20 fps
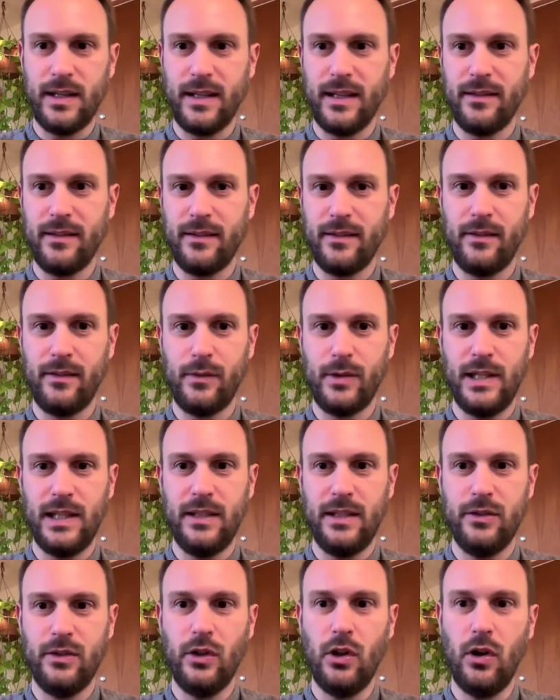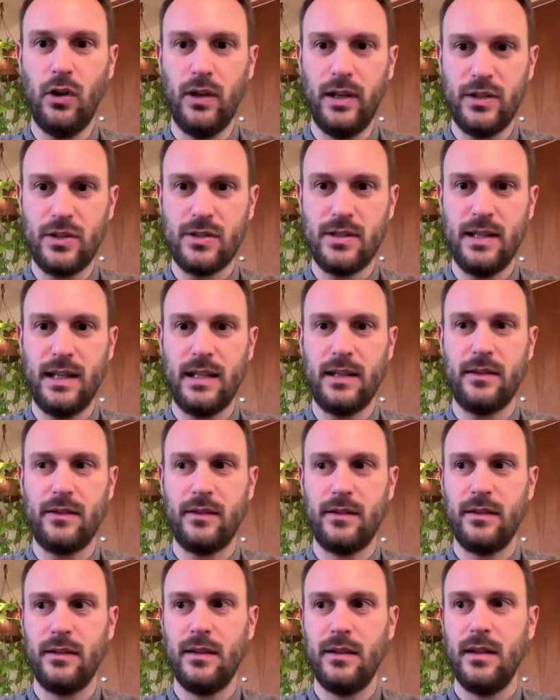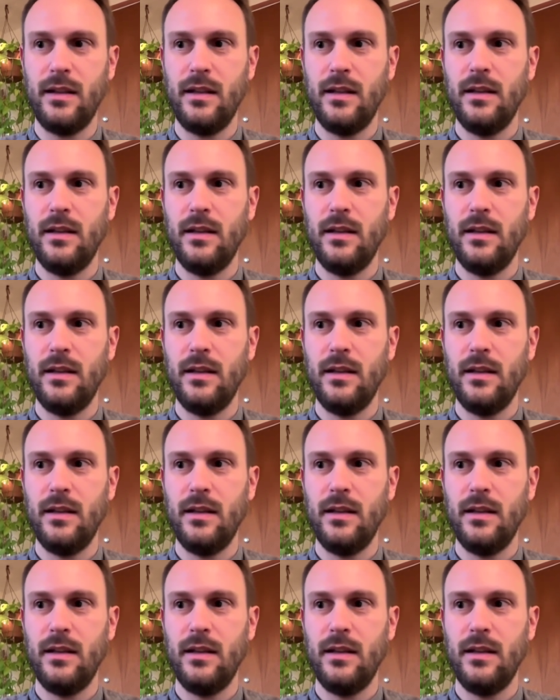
I guess, is really the knowledge that